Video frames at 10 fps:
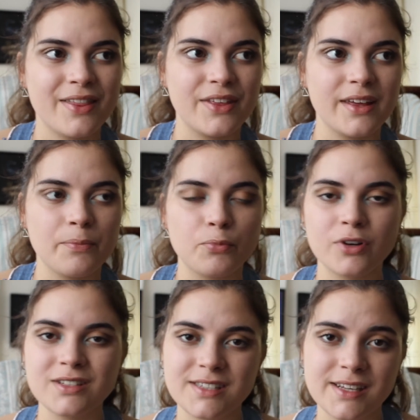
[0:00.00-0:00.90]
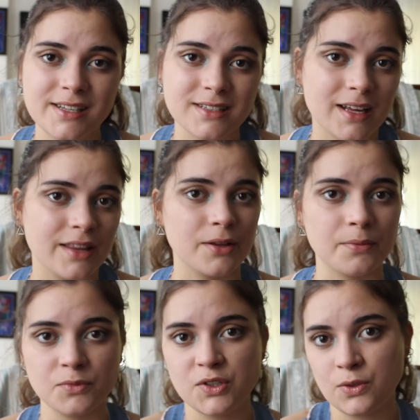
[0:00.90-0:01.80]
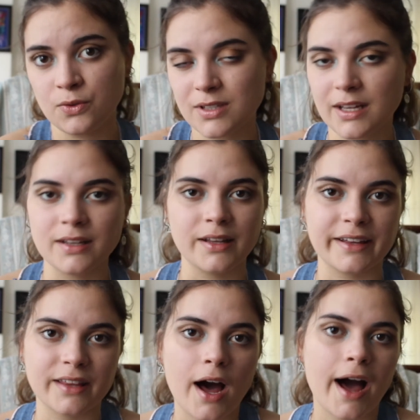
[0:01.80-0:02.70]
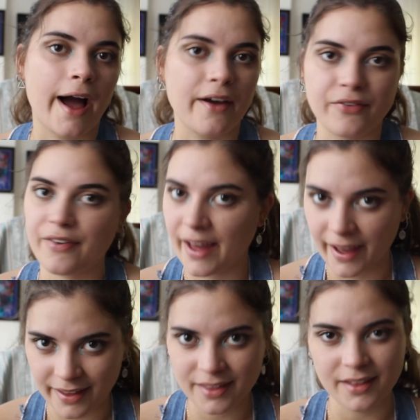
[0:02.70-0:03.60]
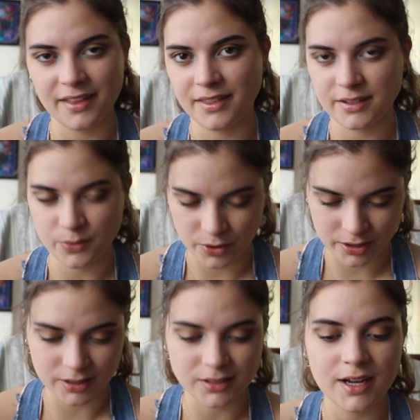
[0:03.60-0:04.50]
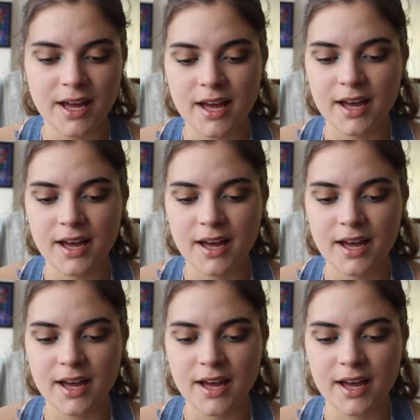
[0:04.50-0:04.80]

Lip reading: the princes and the dukes and like the high Fae in this world,